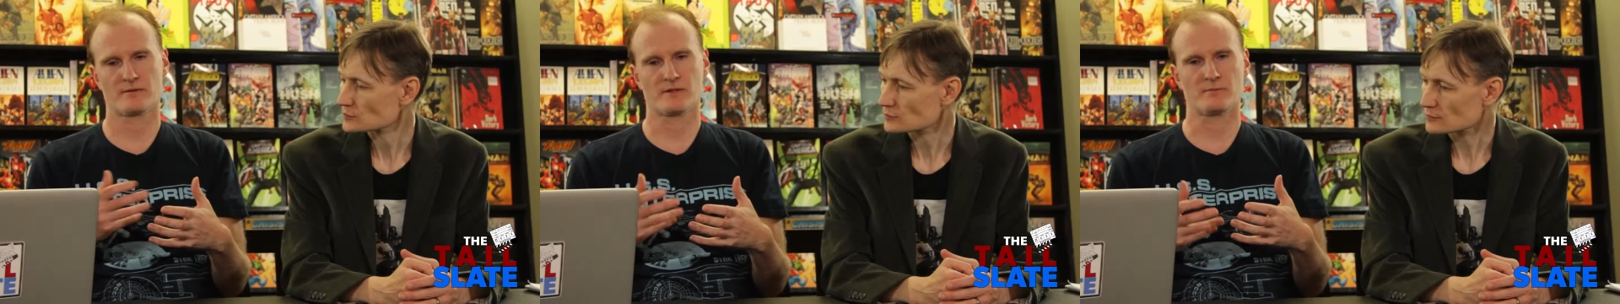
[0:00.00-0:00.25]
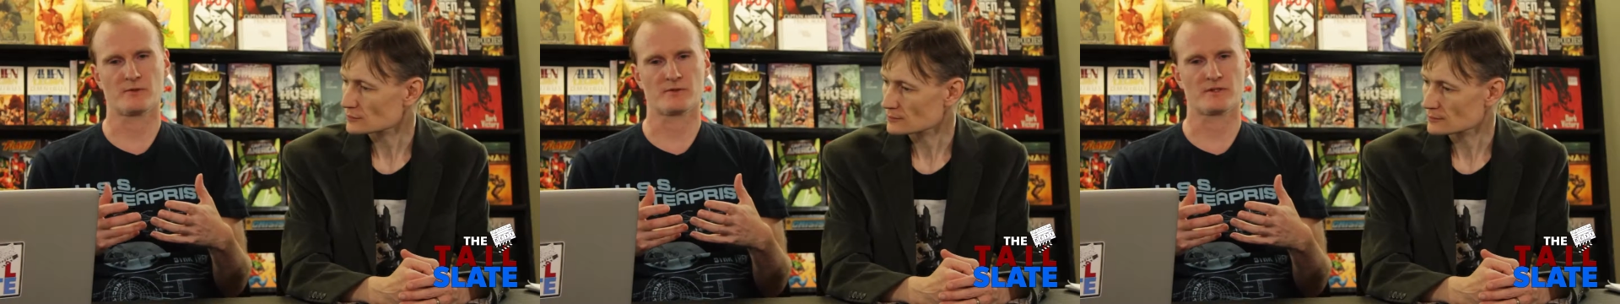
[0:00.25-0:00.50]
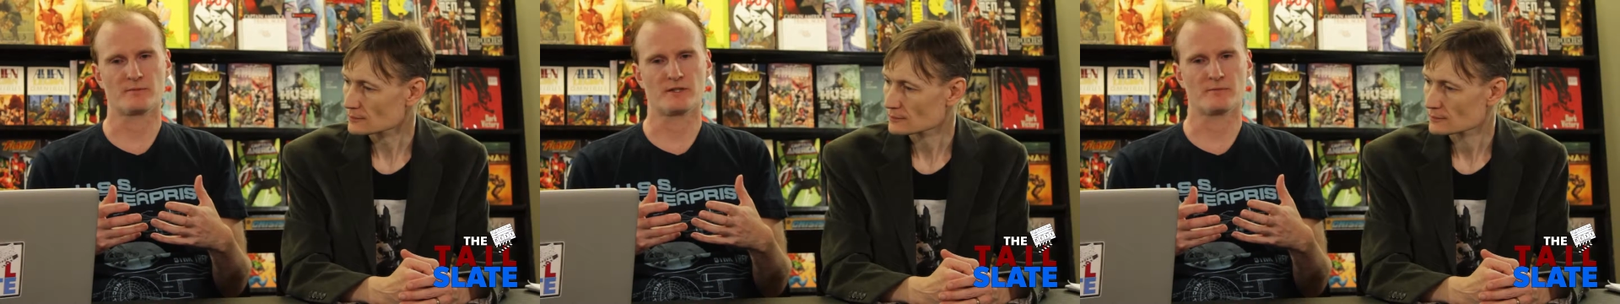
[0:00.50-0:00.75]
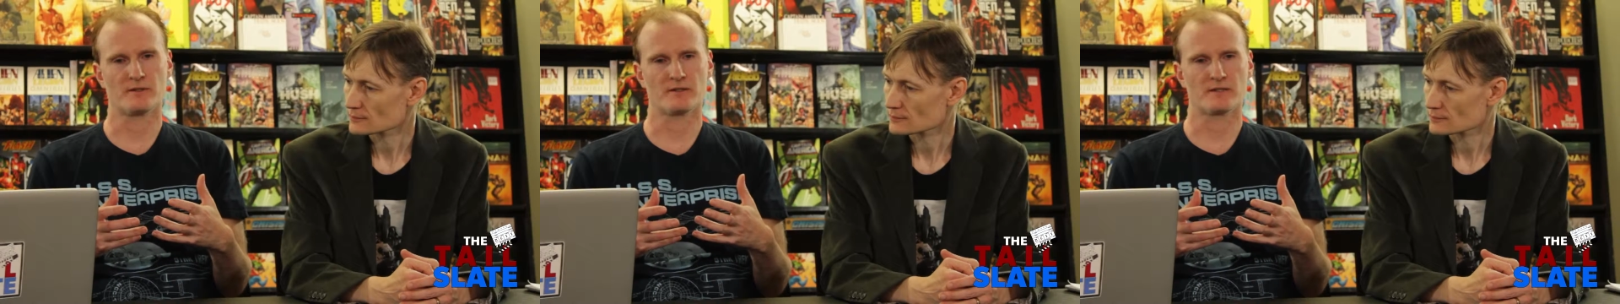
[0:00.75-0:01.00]
Speaker 1: supposed to be
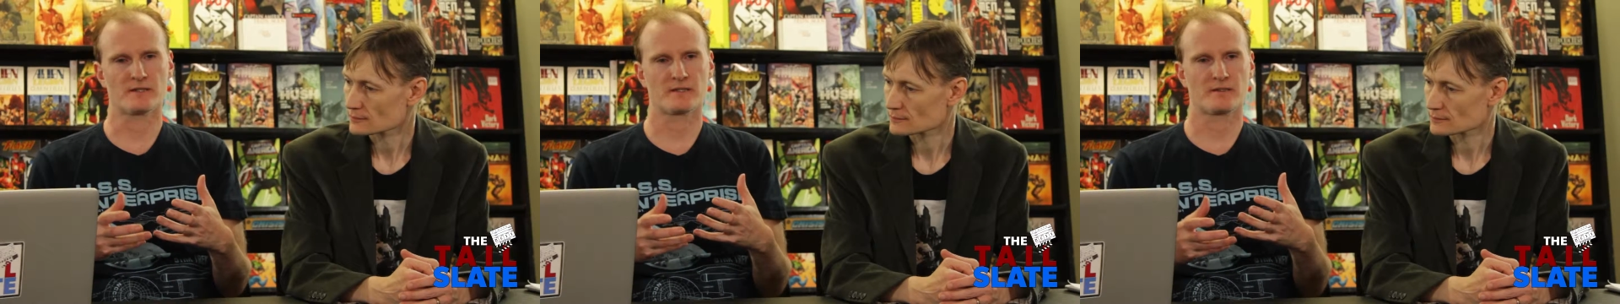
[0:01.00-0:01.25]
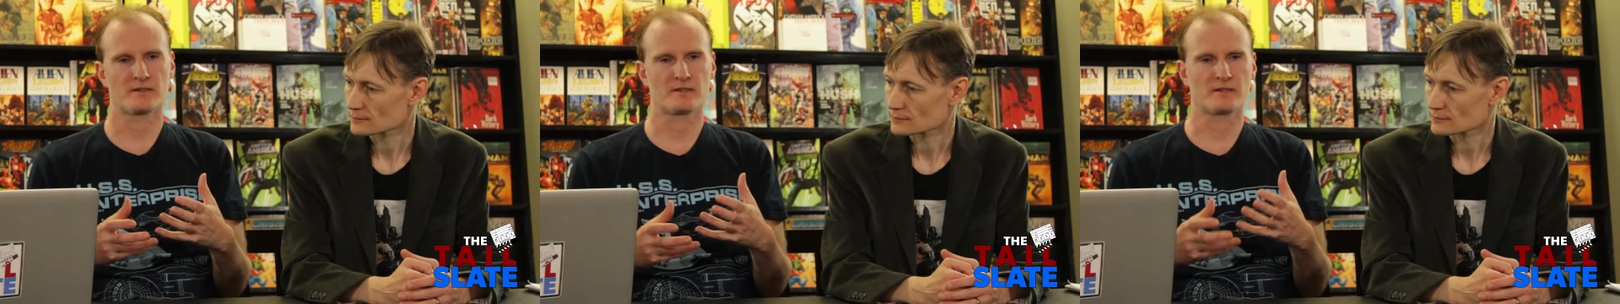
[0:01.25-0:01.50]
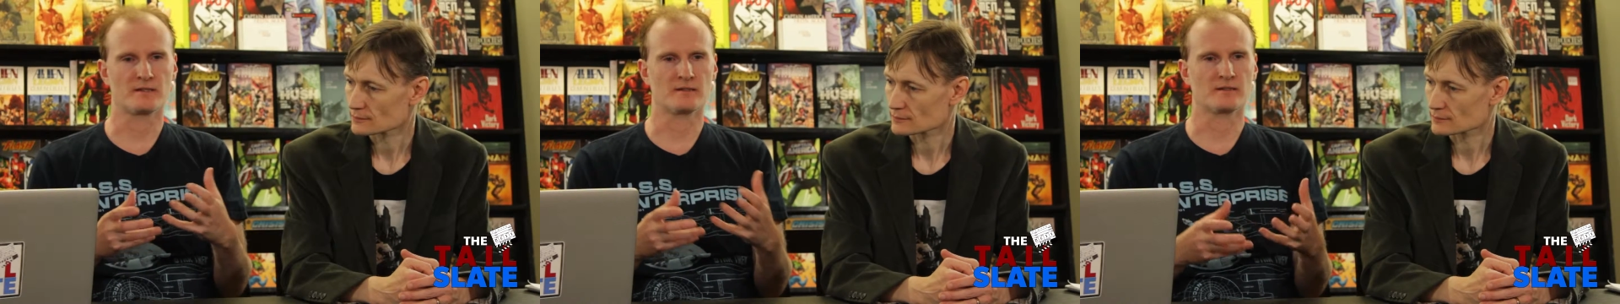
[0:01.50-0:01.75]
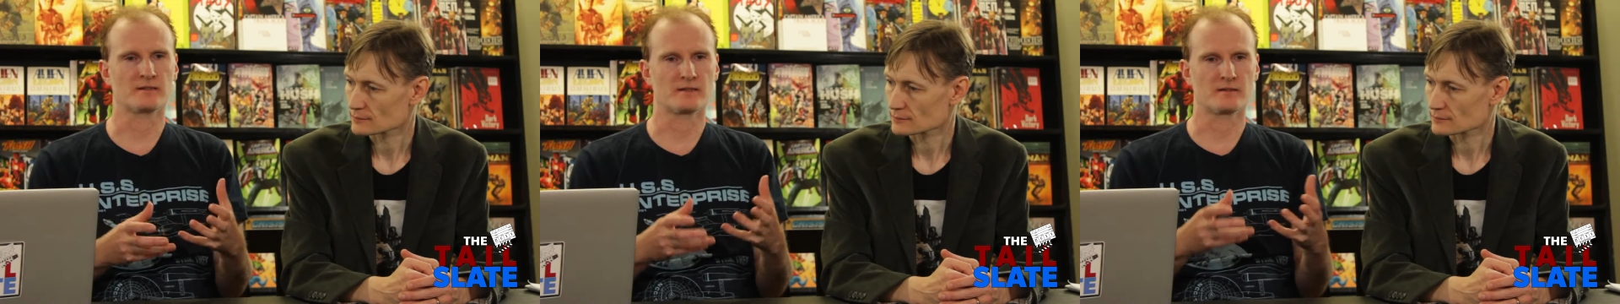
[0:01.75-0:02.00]
about is
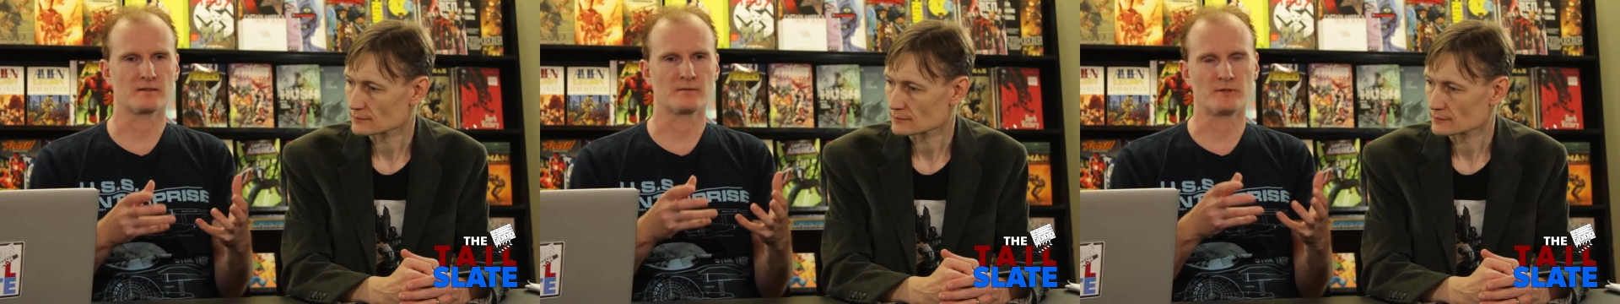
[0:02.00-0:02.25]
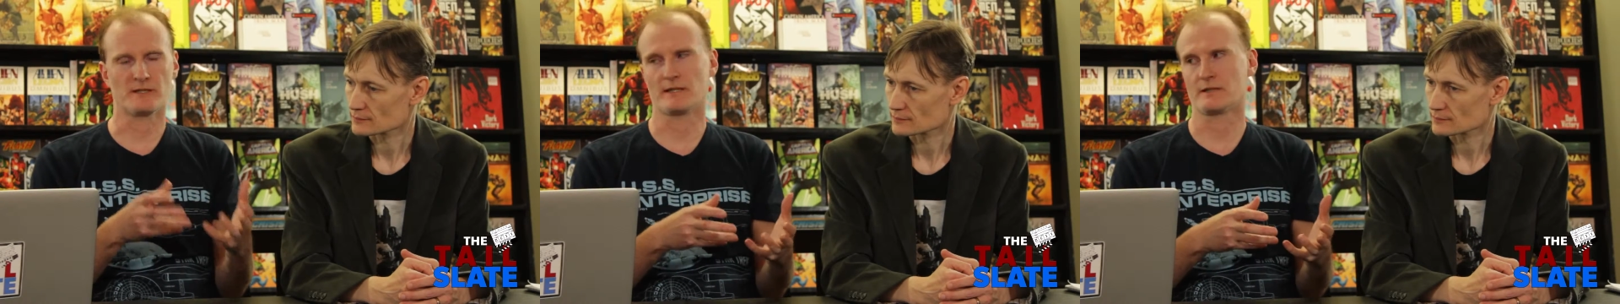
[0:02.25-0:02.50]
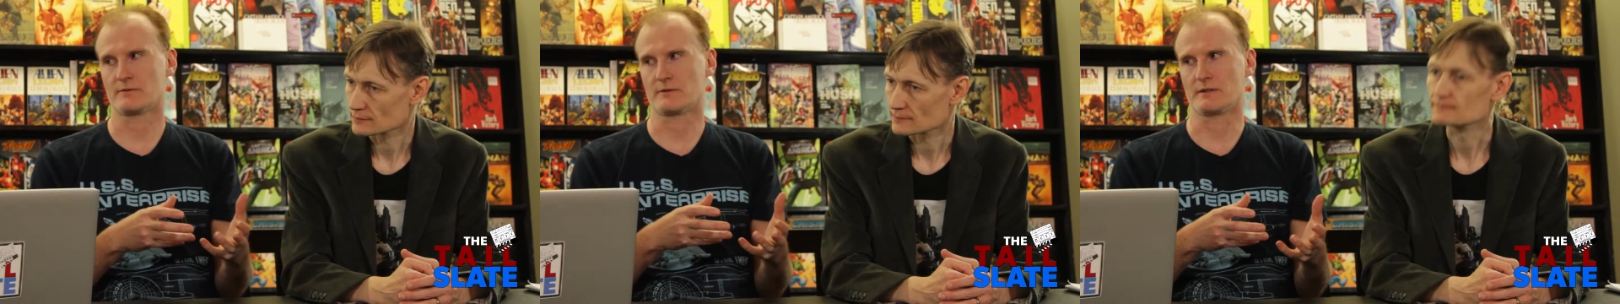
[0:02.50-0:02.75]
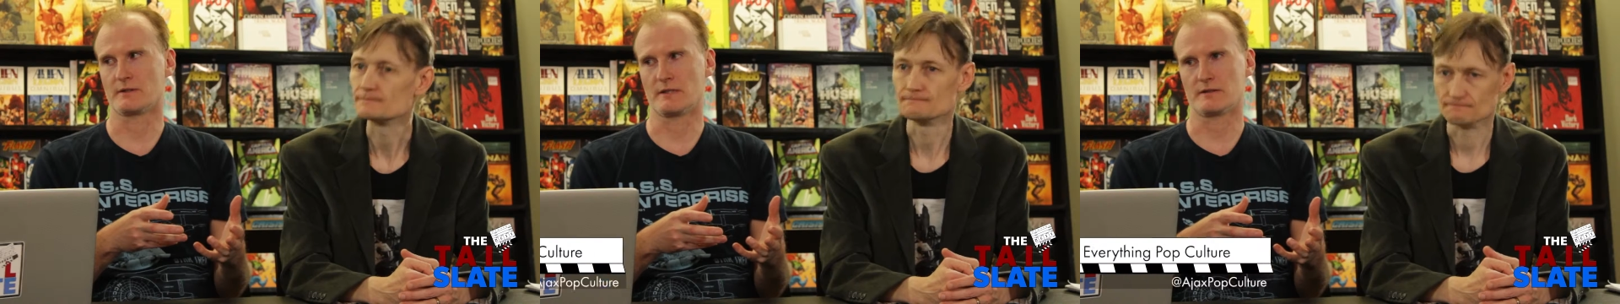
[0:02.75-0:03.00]
stealing the, the plans for the
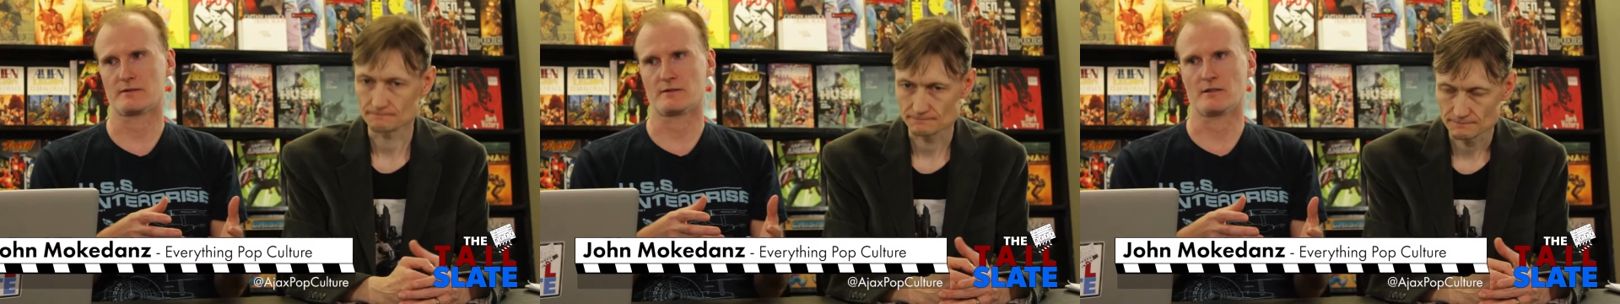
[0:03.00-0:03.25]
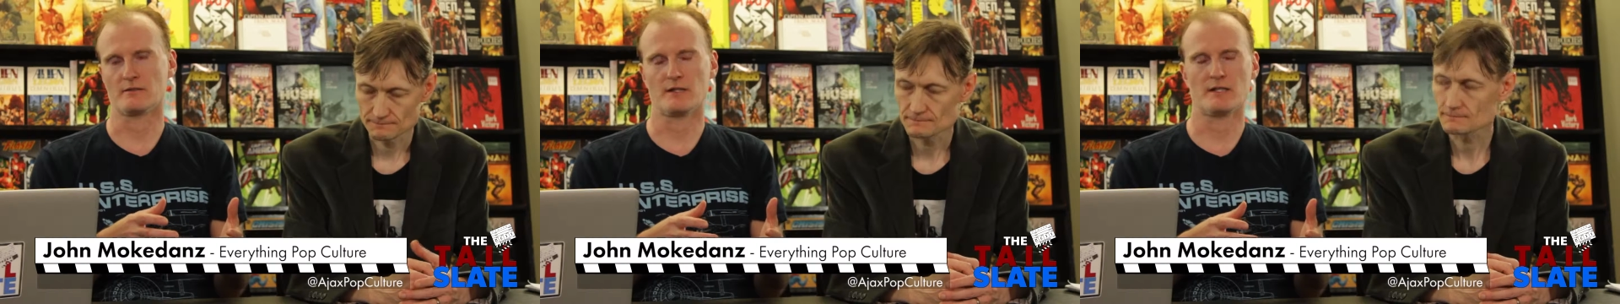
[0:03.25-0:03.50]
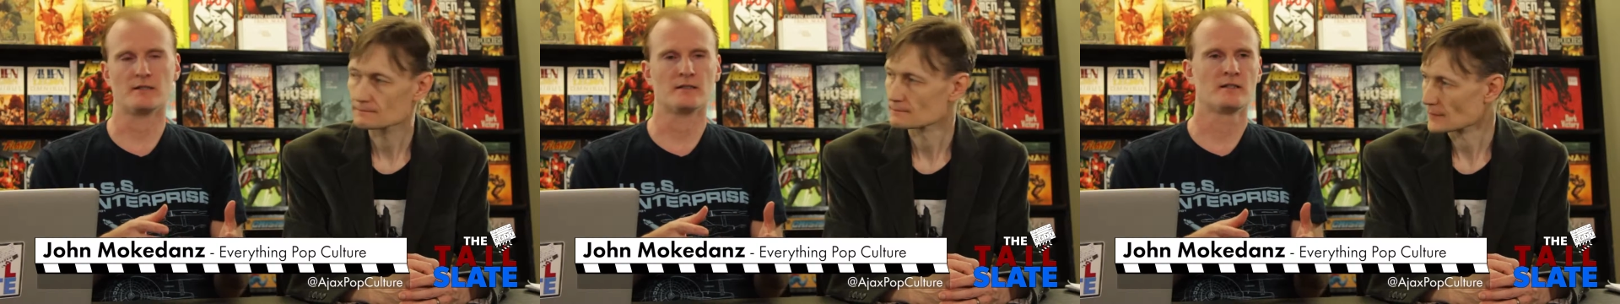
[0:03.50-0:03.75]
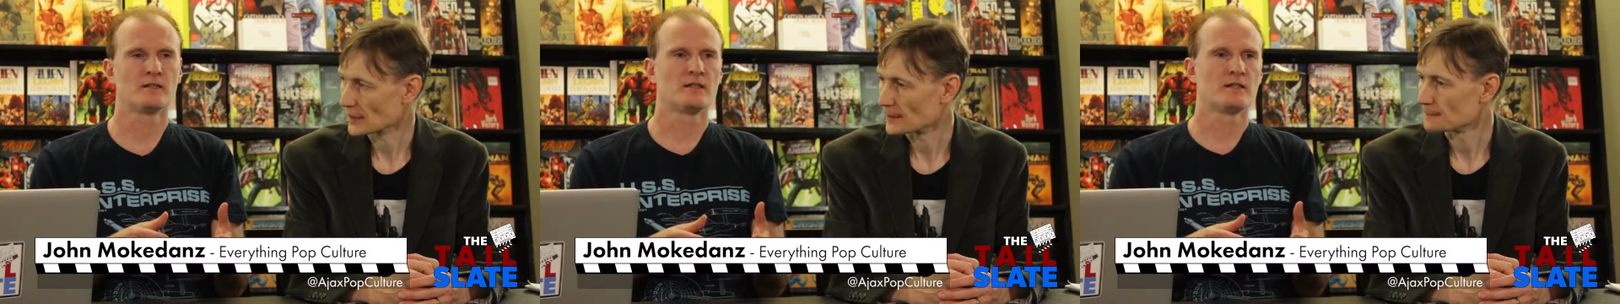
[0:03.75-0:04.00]
mm-hmm. Death Star, right?
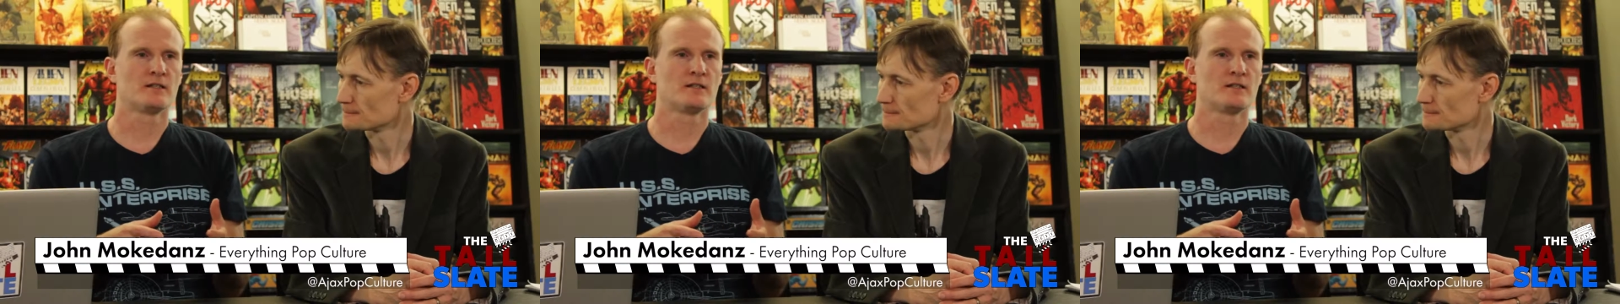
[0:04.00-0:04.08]
Yep.